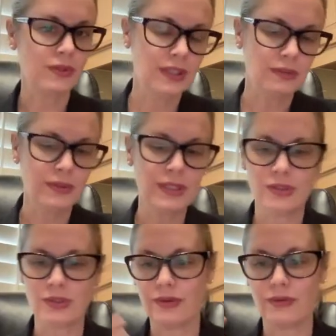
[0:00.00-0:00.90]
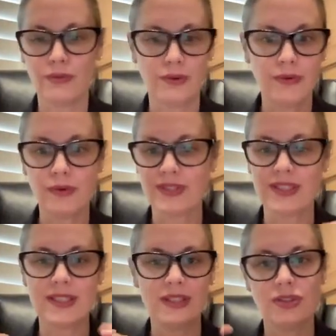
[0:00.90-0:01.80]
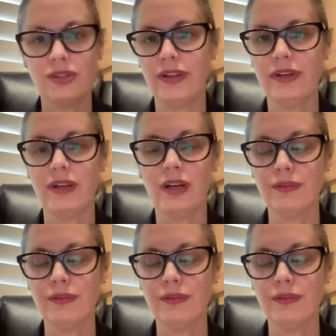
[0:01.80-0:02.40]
language or focus attention on